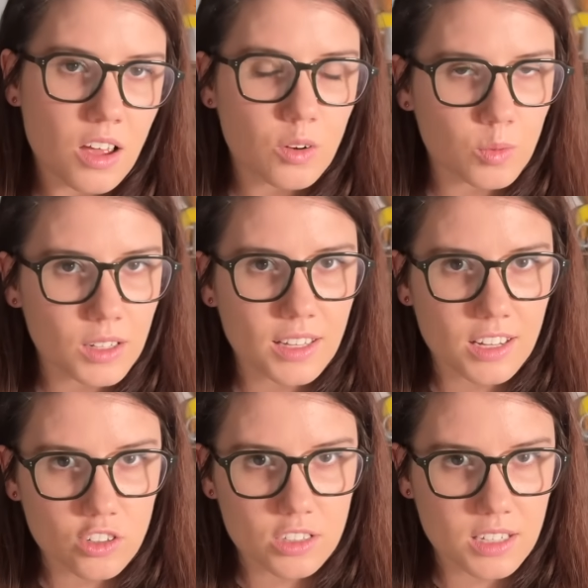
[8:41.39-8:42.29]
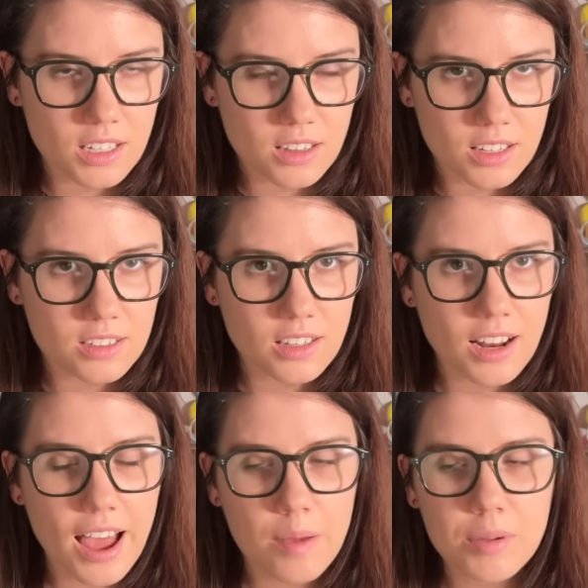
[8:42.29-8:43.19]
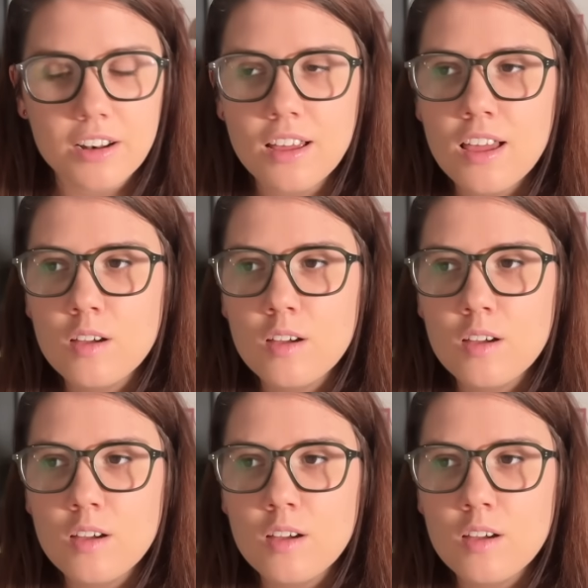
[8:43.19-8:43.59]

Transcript: really interesting things can happen.